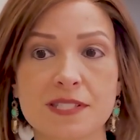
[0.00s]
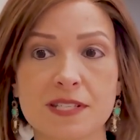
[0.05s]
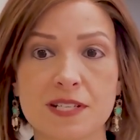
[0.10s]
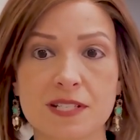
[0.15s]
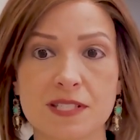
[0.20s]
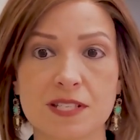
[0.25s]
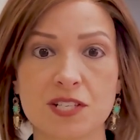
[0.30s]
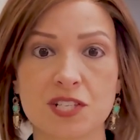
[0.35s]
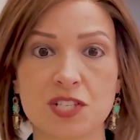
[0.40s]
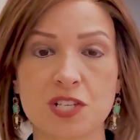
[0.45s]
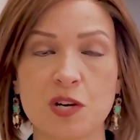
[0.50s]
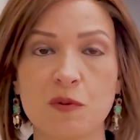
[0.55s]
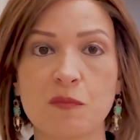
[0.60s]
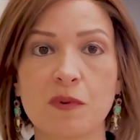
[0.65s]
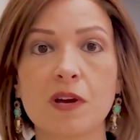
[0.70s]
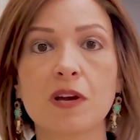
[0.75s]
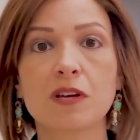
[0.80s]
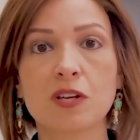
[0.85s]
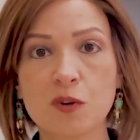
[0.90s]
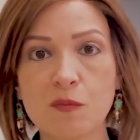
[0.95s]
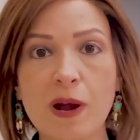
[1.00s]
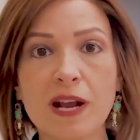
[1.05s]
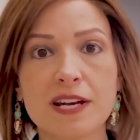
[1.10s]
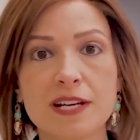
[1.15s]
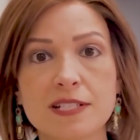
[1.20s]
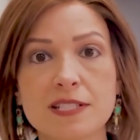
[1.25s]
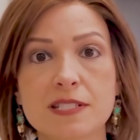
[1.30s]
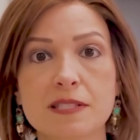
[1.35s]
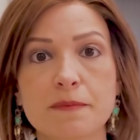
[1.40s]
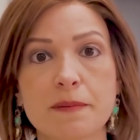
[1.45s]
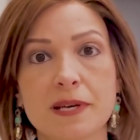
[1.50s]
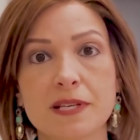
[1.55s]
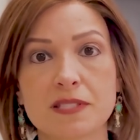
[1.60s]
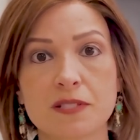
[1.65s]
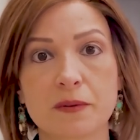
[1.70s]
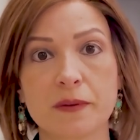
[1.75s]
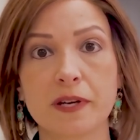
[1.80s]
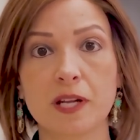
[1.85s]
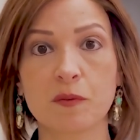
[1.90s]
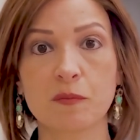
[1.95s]
citizenship, you might need to speak
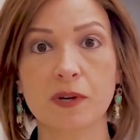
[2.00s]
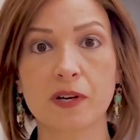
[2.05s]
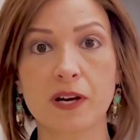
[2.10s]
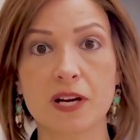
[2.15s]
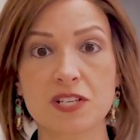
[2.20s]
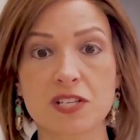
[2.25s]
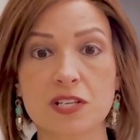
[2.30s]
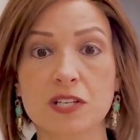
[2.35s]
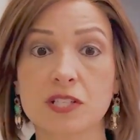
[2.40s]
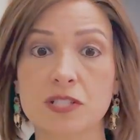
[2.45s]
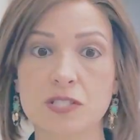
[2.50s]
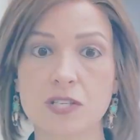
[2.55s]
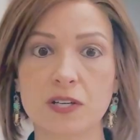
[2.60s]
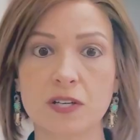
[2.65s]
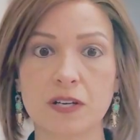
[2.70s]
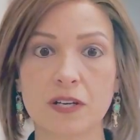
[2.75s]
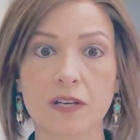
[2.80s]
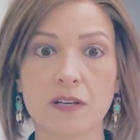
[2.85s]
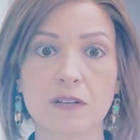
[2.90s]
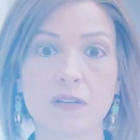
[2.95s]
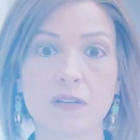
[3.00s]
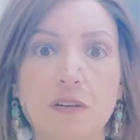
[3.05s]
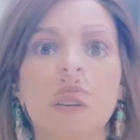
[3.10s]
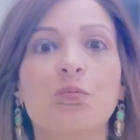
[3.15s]
to an immigration attorney.